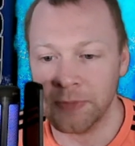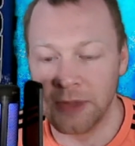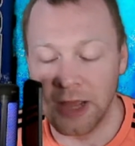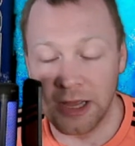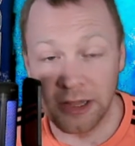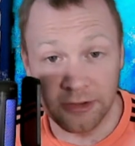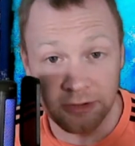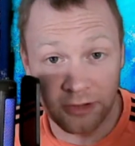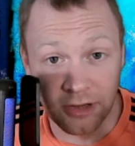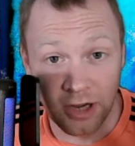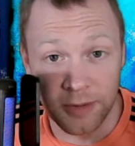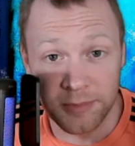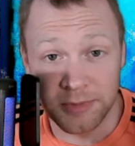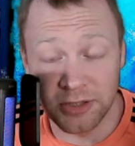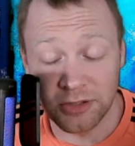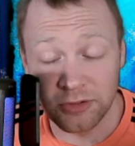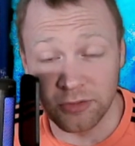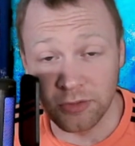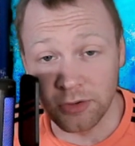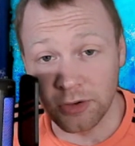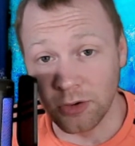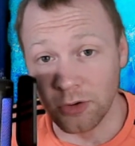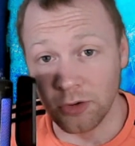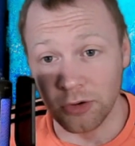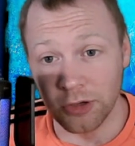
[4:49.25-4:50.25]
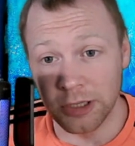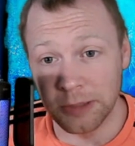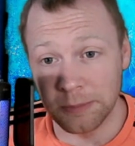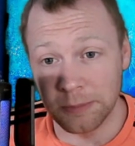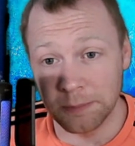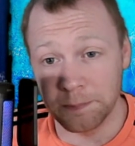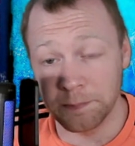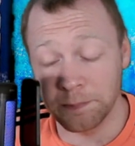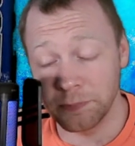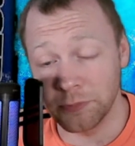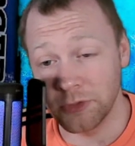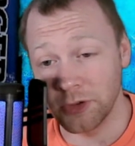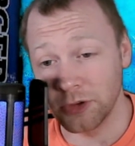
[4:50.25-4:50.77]
At the time of this
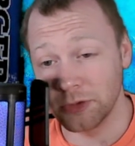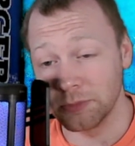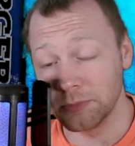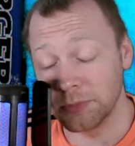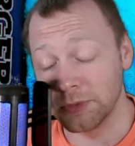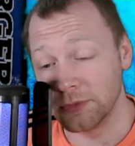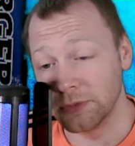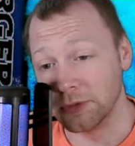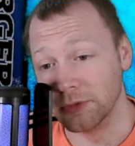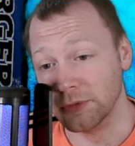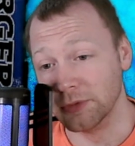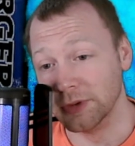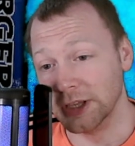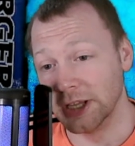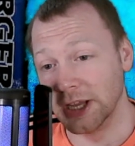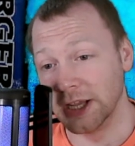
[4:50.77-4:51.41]
recording, just before we